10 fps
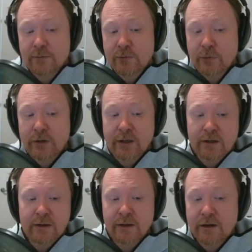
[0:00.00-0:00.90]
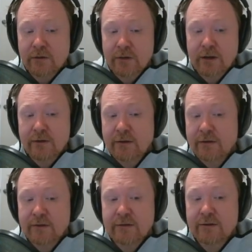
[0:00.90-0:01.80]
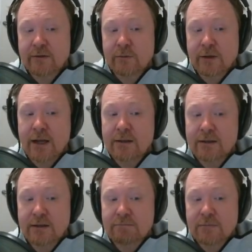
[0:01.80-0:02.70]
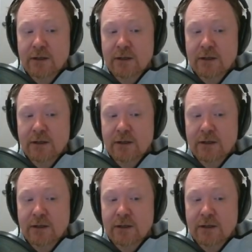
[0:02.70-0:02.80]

broadening in their career. This is just a reality